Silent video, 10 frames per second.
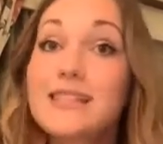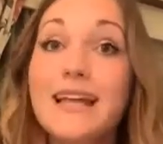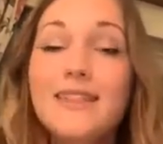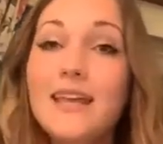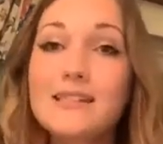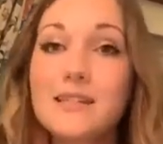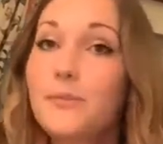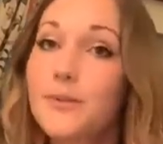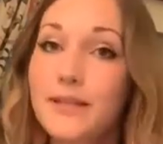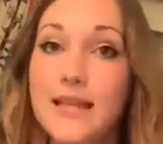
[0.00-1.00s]
So set
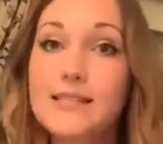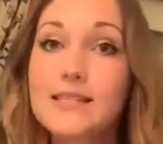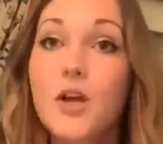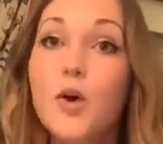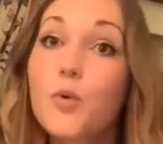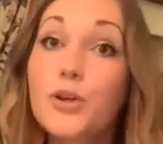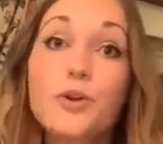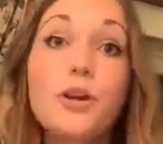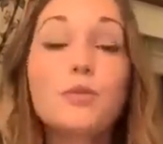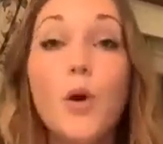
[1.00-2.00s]
things in place
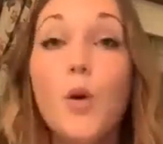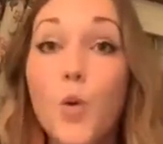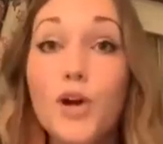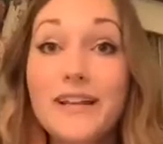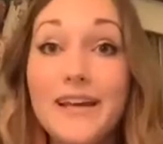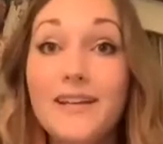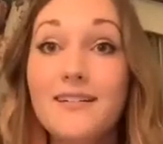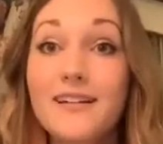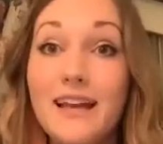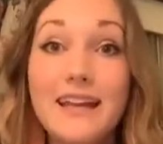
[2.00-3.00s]
where you get
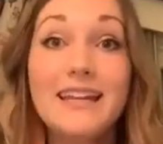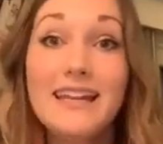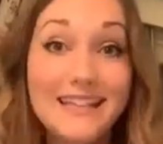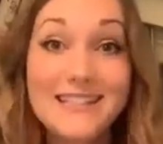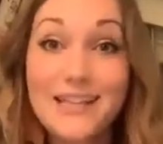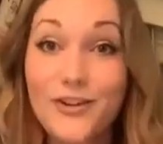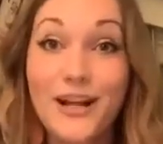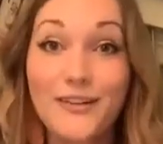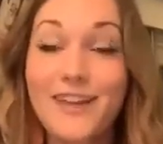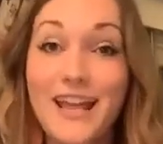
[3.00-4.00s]
rewarded like an instant
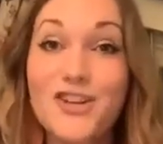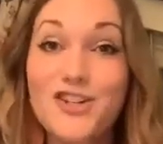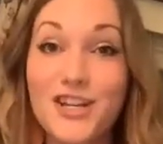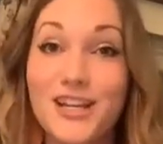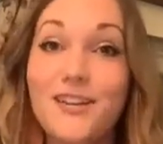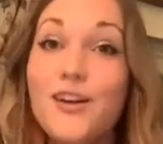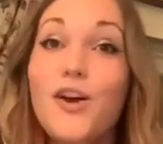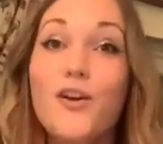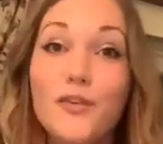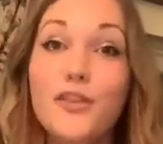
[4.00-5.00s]
gratification
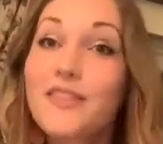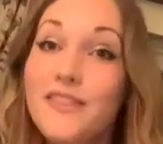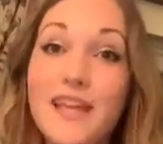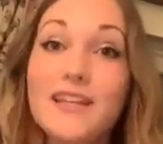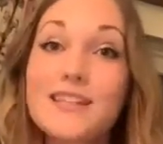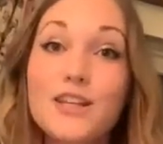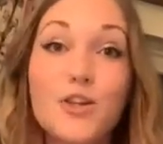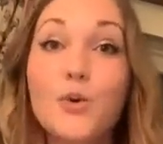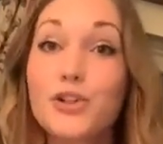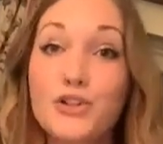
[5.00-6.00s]
for the things that
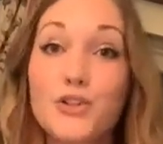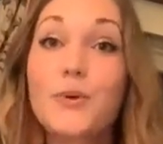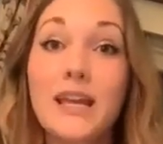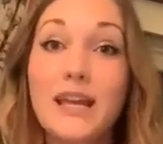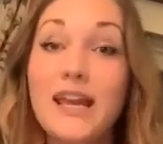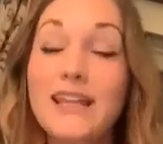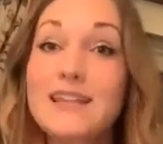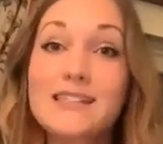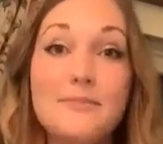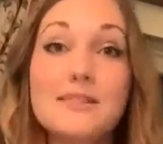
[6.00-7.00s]
you are doing and the
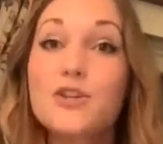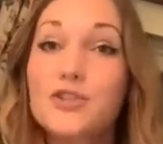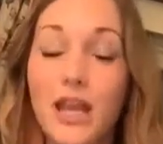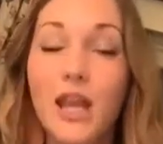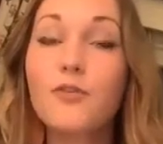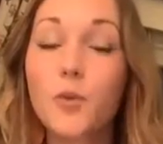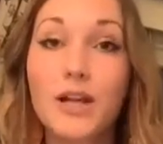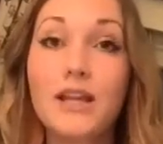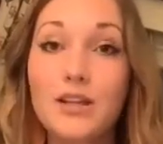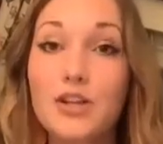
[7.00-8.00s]
steps that you're taking
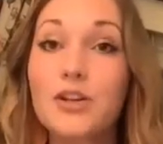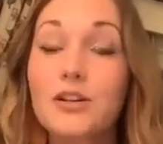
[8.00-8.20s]
forward in